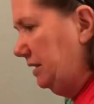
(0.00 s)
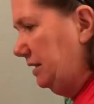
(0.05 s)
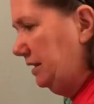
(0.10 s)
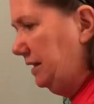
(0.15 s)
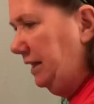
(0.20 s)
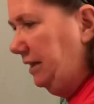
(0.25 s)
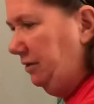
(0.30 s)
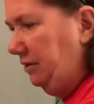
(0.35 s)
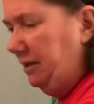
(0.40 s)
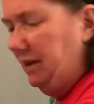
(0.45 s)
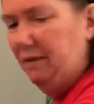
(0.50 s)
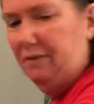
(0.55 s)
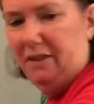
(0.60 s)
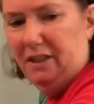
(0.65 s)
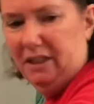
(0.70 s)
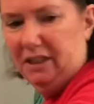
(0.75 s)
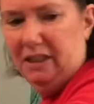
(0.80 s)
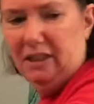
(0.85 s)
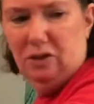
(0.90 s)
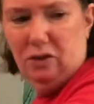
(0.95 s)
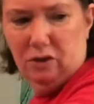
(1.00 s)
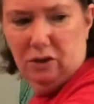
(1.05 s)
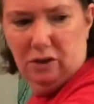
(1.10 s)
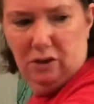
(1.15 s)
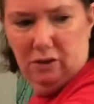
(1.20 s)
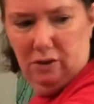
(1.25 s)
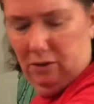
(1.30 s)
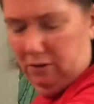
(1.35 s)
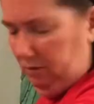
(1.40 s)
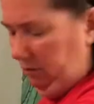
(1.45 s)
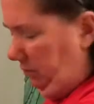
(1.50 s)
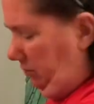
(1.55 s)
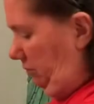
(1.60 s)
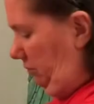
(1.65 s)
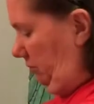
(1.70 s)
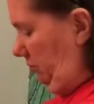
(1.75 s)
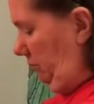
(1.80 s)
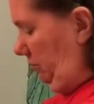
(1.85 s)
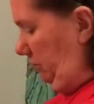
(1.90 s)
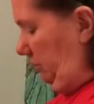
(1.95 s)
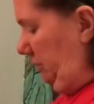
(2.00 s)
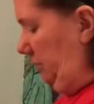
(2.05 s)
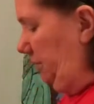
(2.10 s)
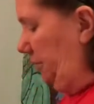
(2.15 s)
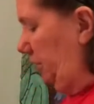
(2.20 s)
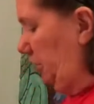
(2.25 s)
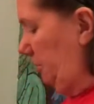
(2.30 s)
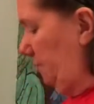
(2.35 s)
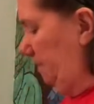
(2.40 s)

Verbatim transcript: I don't have any scissors. Here we go.